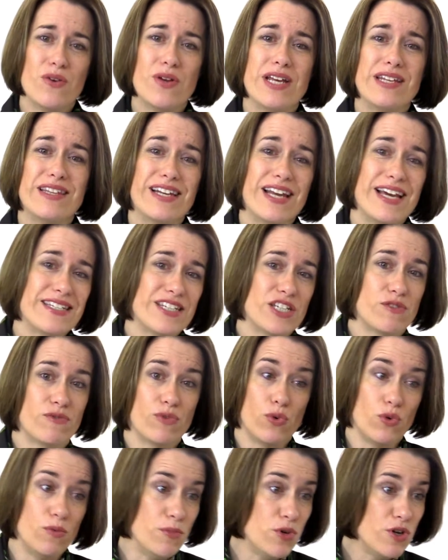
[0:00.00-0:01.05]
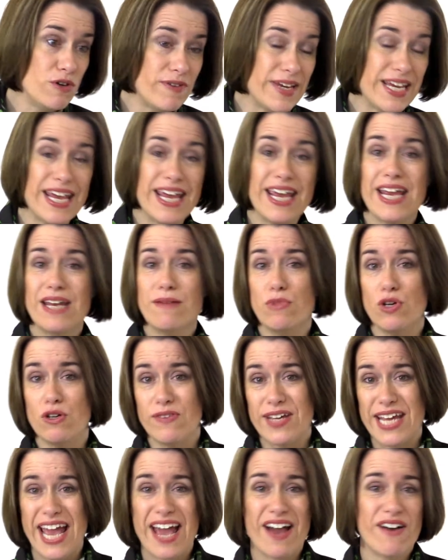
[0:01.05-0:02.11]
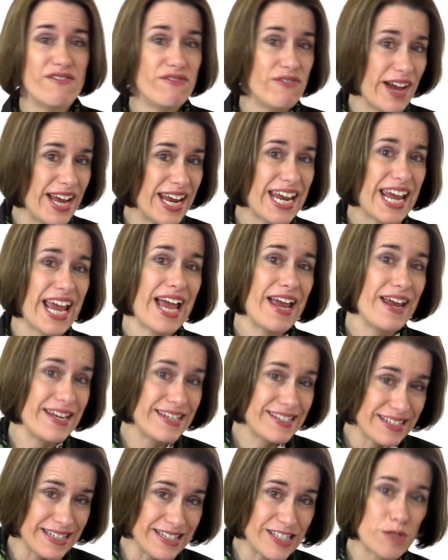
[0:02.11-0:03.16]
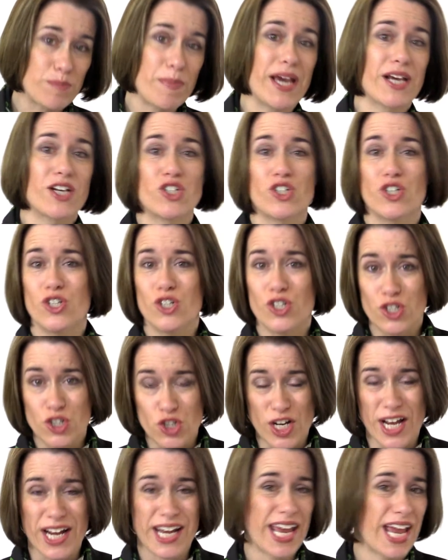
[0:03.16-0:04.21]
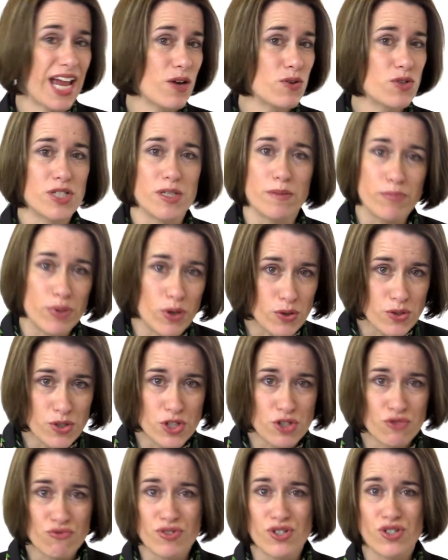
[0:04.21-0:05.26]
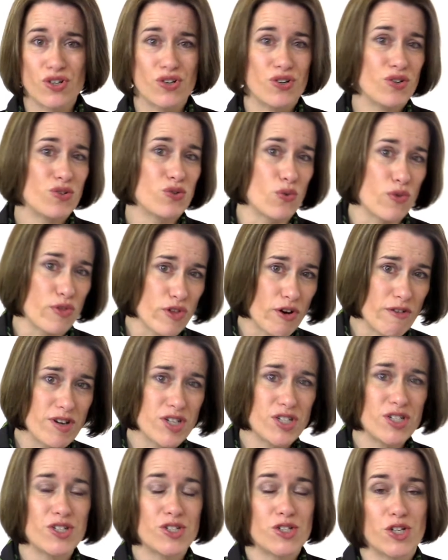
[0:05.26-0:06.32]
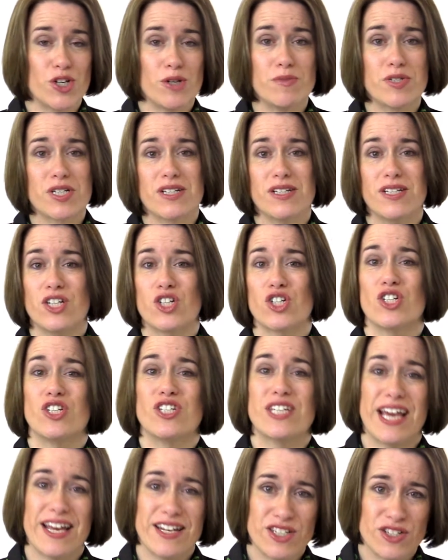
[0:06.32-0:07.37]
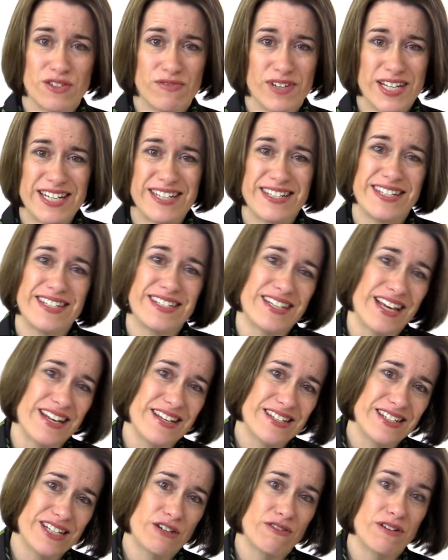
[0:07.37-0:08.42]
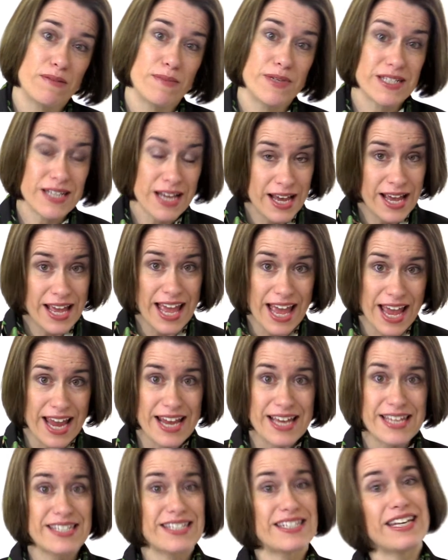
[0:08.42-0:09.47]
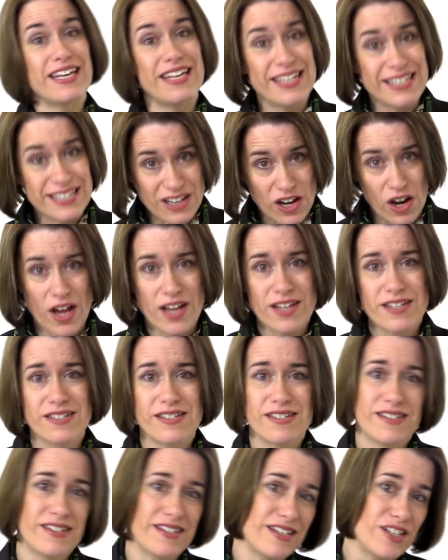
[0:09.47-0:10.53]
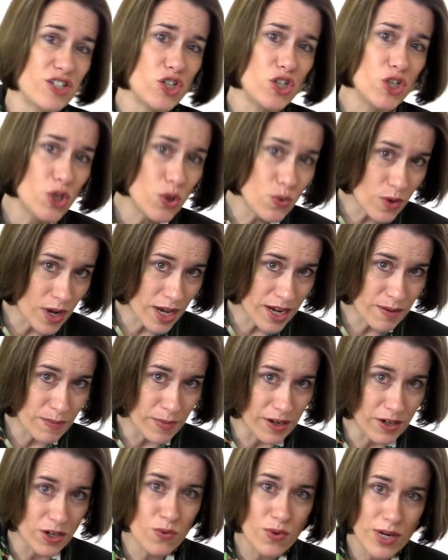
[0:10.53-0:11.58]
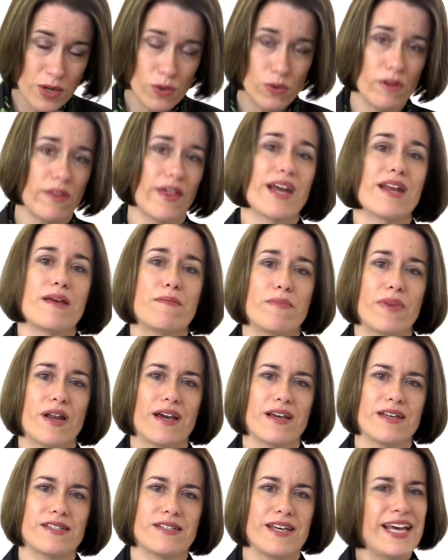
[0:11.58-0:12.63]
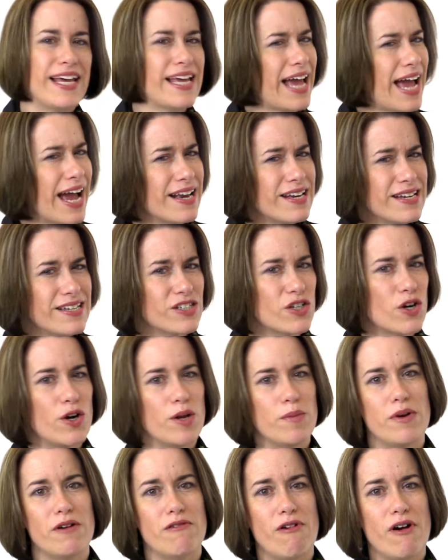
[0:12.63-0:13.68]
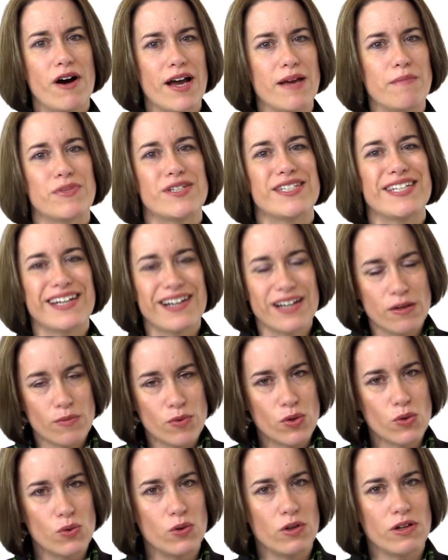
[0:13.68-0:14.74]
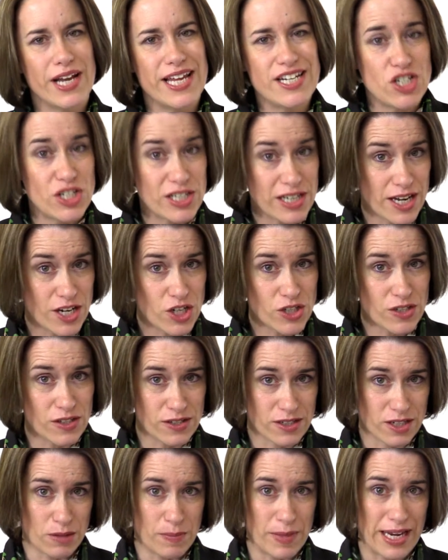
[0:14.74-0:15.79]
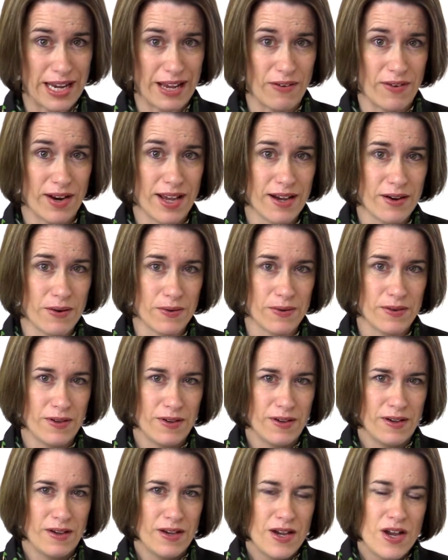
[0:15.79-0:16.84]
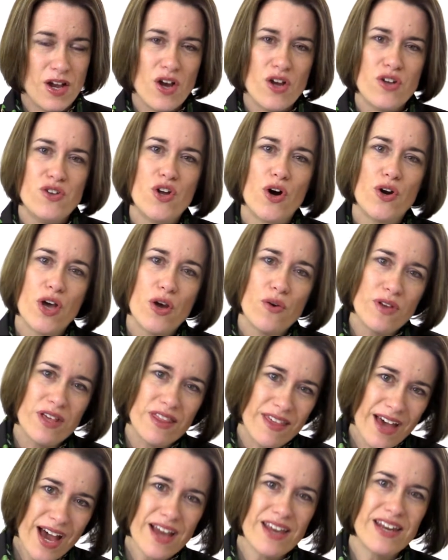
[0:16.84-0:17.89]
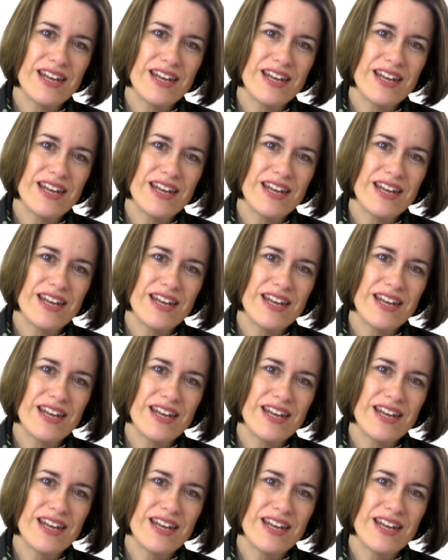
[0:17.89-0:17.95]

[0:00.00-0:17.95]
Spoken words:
need the letters for moving in, moving out, vacates, inspections, checkouts, deposits, returns, authorities, terms and conditions, heads of leases, tenancy agreements, ASTs, licenses, you name it. You need all that in place. And it's got to be right, particularly with all the legislation that's coming out now. Not only that,